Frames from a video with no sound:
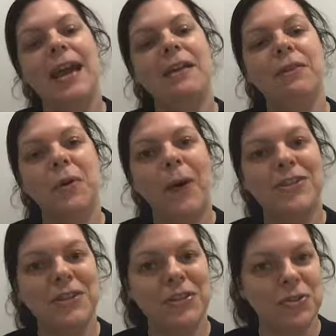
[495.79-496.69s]
It
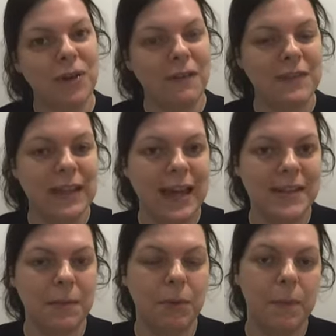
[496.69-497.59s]
requires you to draft a
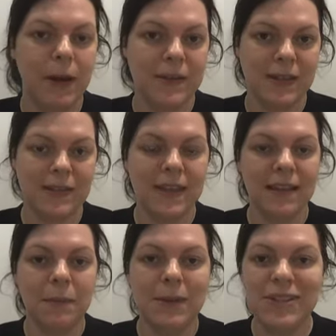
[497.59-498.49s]
letter proposing
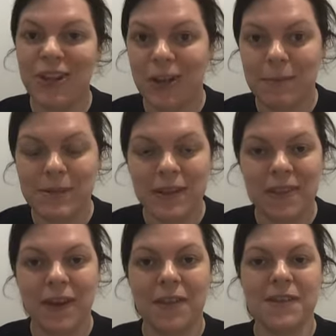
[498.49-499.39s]
settlement terms to
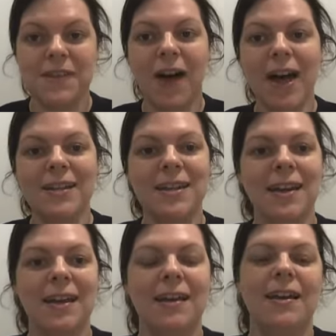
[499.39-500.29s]
the other side.
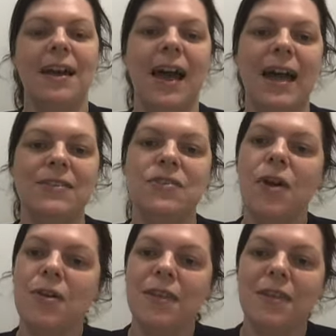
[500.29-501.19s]
And
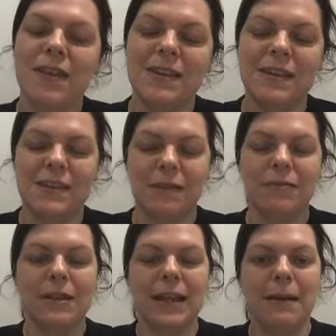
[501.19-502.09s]
note that this is a
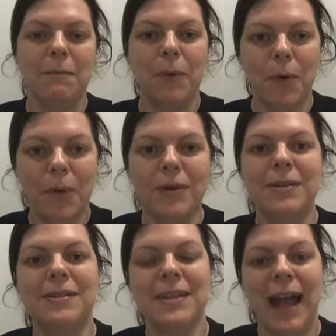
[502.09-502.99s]
really
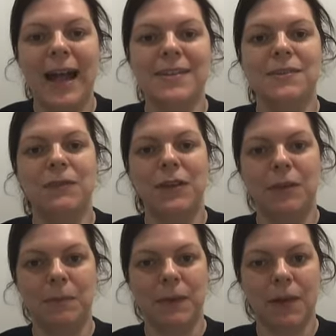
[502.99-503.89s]
important task for
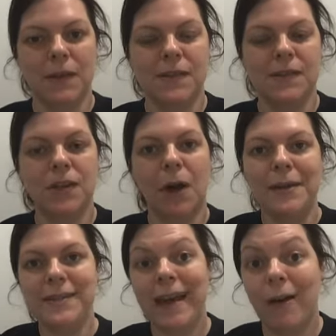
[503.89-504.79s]
you because it's
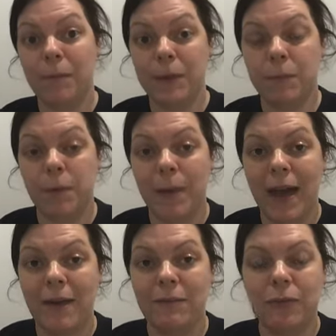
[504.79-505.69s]
going to help you
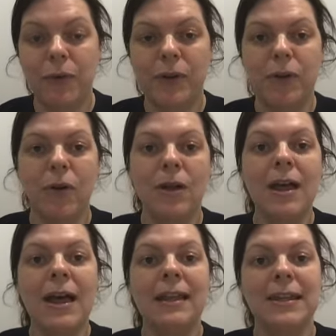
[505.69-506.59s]
prepare for your
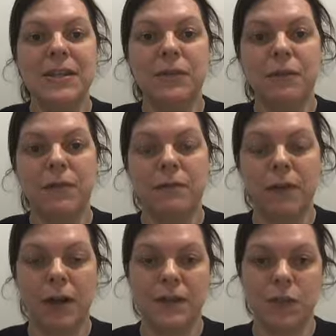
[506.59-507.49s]
letter of
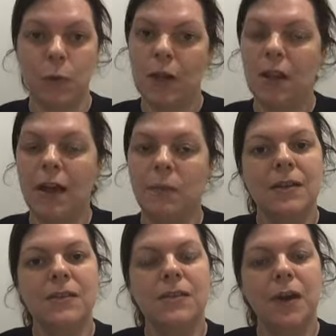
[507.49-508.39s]
advice to a client.
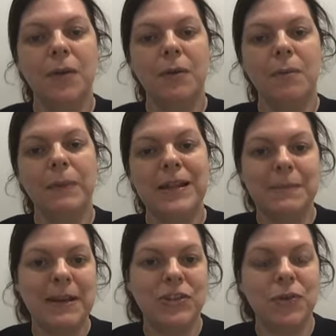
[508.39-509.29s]
So
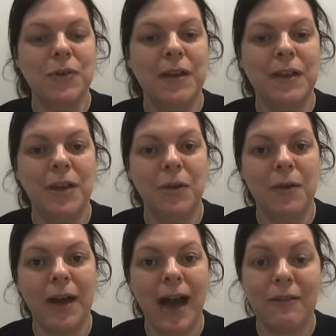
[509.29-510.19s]
please make sure that
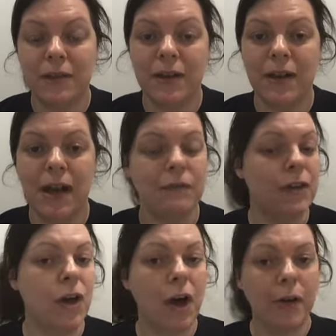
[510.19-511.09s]
you have a
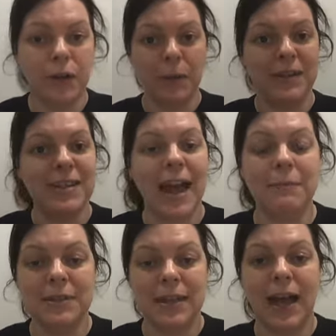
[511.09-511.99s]
go, you
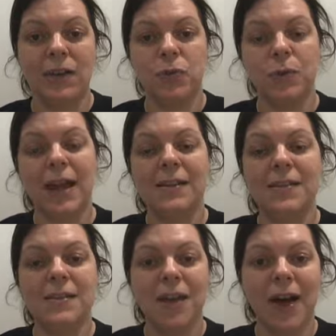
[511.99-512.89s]
attempt the actual
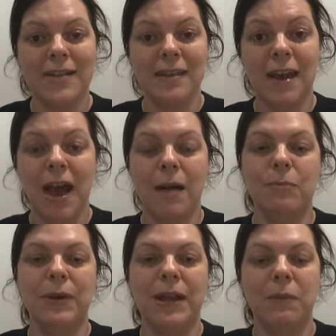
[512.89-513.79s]
exercise
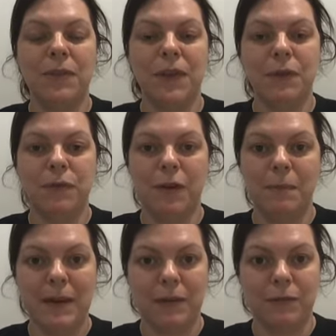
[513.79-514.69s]
and bring it with you for
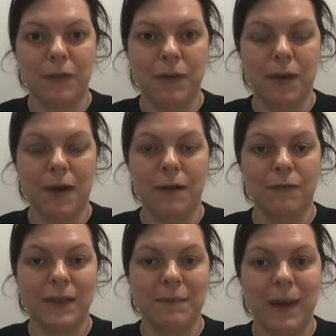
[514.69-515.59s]
a bit of
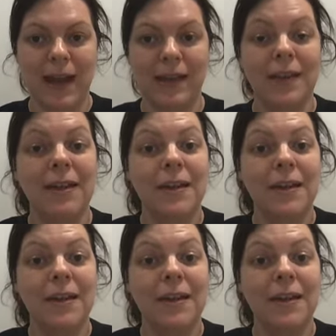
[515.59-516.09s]
feedback.